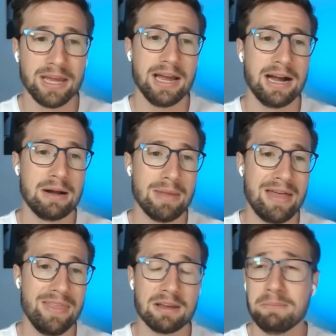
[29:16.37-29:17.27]
Um, and
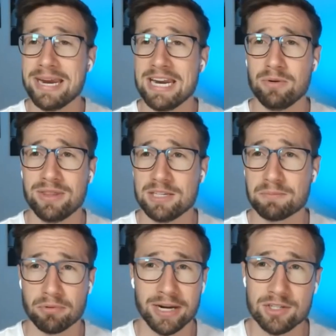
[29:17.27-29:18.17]
they're competing with these
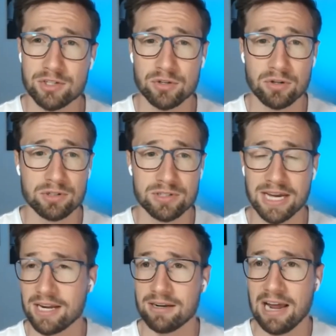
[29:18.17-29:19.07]
brand stores
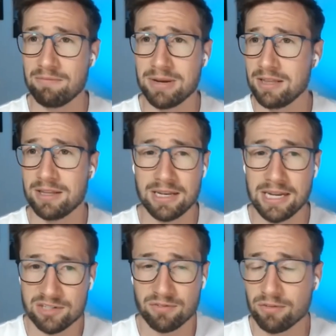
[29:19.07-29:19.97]
that have been in the
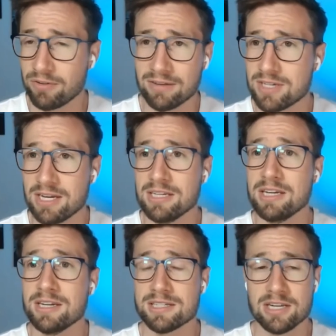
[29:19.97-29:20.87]
niche for five, 10
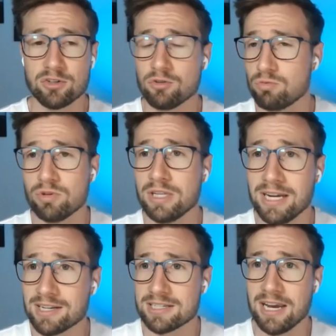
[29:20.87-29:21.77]
years that do really
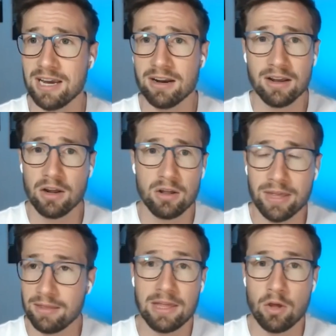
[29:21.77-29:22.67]
understand
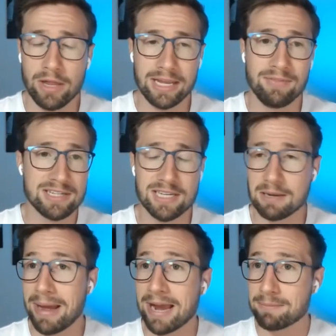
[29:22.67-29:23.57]
like if they're selling
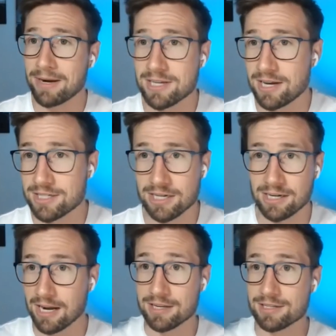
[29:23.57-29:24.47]
back massaging
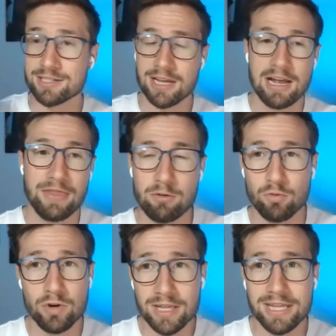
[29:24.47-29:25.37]
guns, they
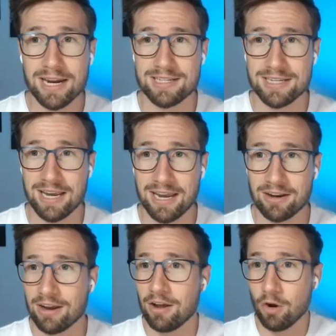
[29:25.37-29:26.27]
really understand
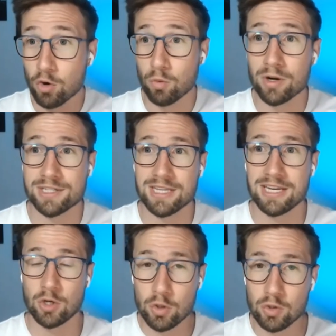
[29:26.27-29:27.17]
who wants
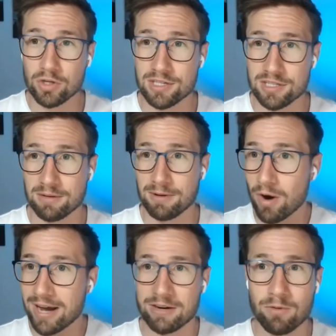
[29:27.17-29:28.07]
these, who uses them, and
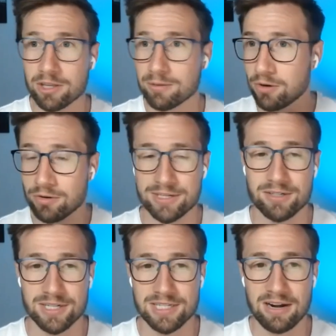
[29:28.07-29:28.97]
why they want them, and all this sort
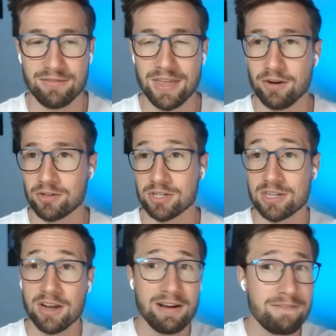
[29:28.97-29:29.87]
of stuff. And they're not just
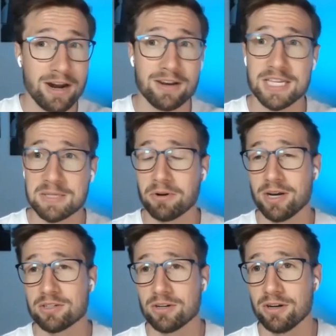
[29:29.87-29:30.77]
finding this
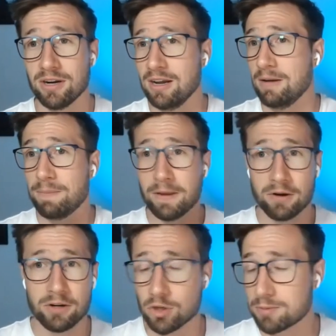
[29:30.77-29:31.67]
product on on
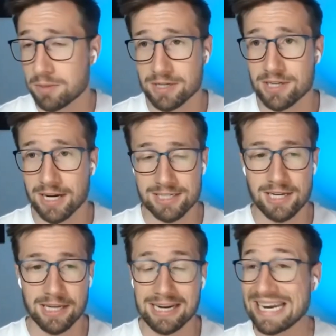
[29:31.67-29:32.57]
a dropshipping site and
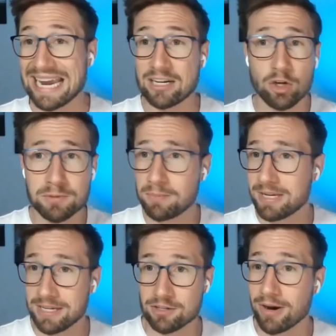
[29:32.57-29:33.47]
selling it. it
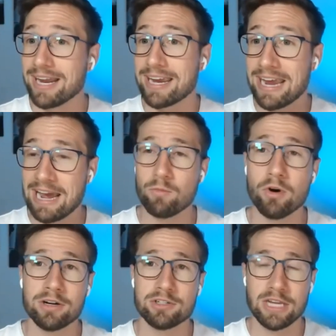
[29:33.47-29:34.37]
dropshipping is great; it can
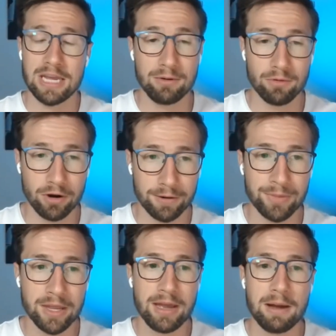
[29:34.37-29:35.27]
work. Don't get me wrong,
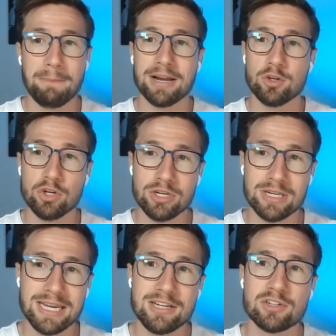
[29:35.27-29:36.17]
but you
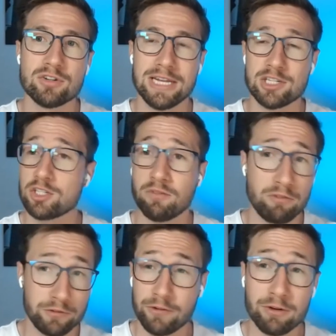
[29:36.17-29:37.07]
need to. It's just a
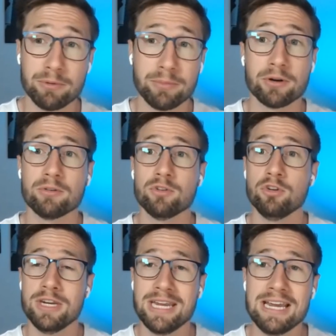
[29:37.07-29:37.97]
fulfillment model. You
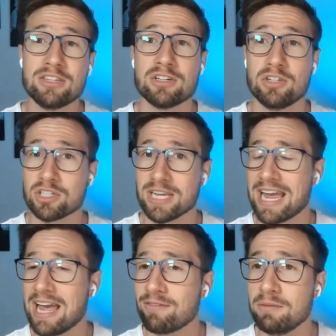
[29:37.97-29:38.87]
need to just like
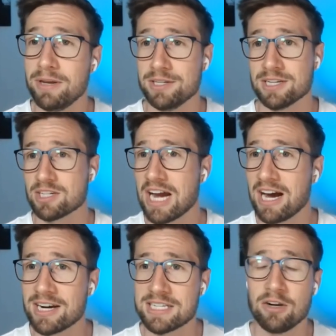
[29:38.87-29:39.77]
every business,
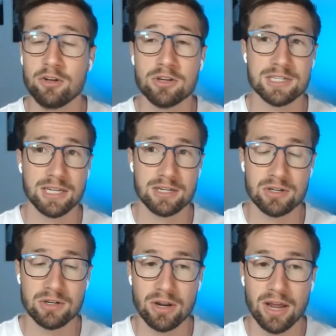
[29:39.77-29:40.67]
understand who you're selling
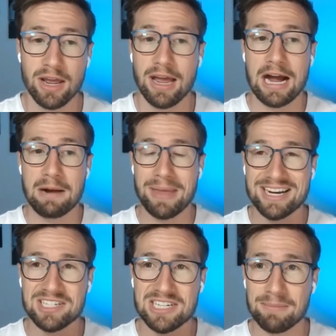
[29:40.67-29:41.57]
to, um,
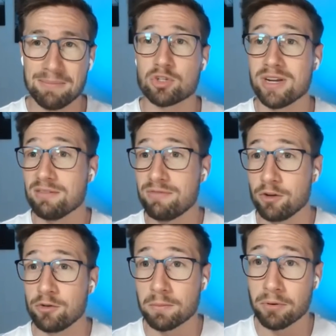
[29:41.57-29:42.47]
and demonstrate the value
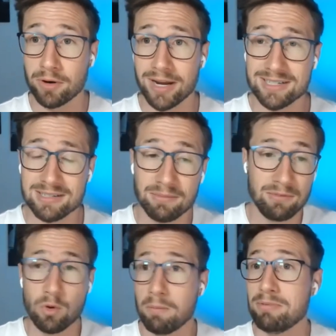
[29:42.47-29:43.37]
in your product if
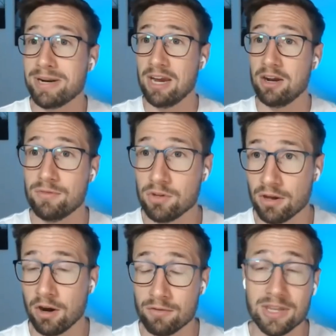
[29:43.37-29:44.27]
you want people to hand over your,
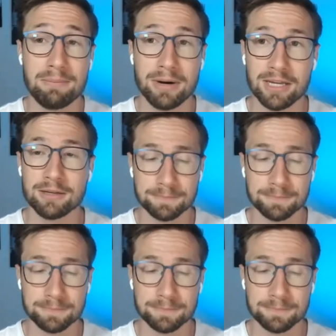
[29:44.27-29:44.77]
over their money.